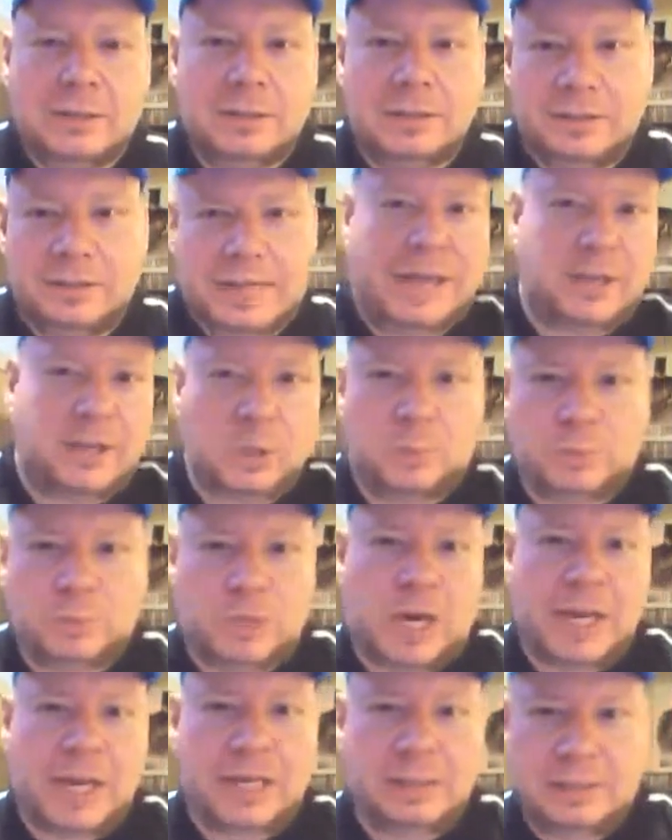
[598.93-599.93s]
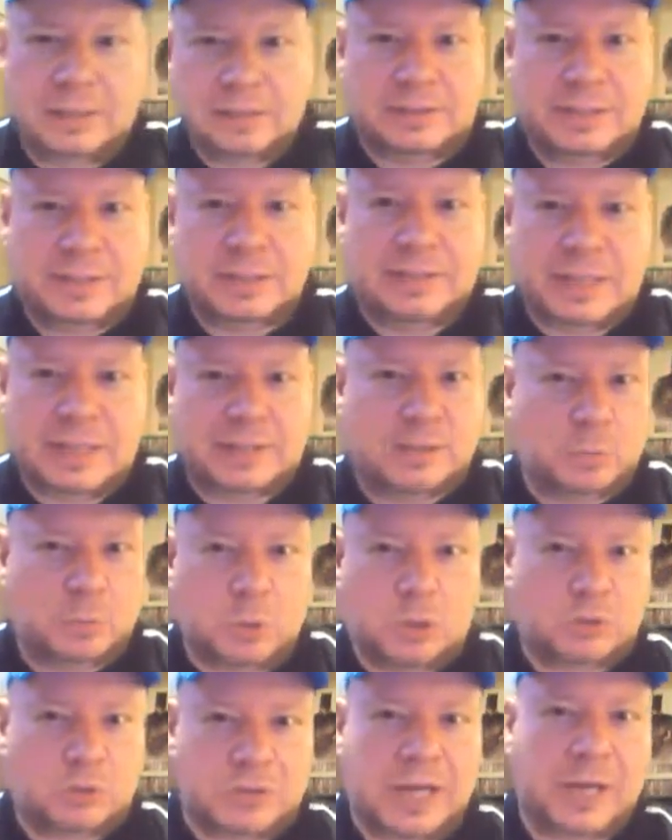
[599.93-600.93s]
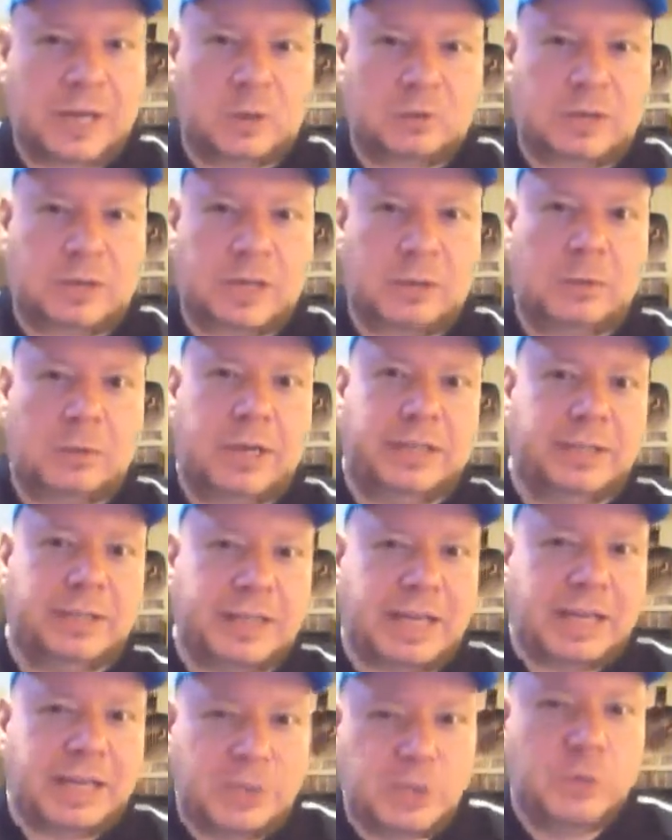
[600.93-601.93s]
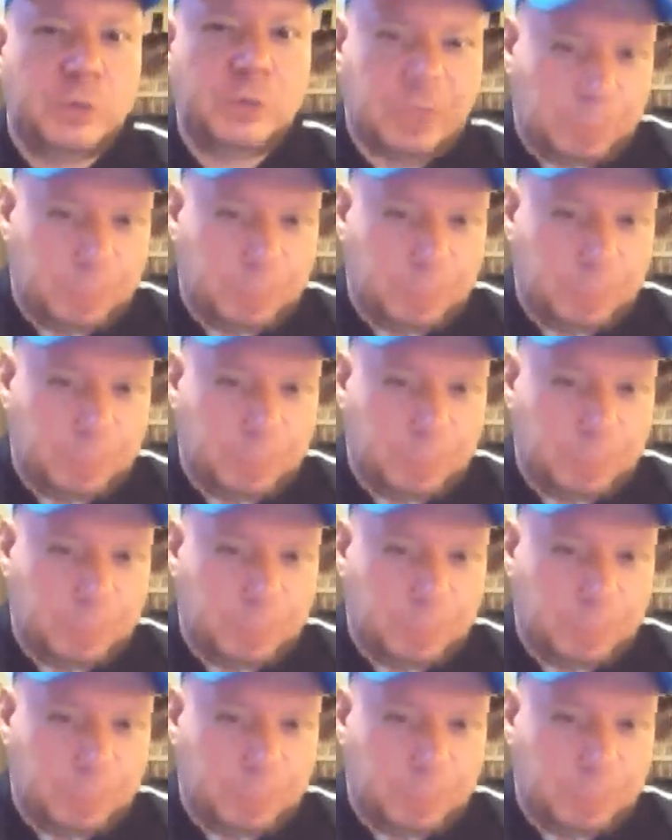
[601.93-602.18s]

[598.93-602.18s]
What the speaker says: Daniel Bryan didn't get the world title right away. Like, I knew the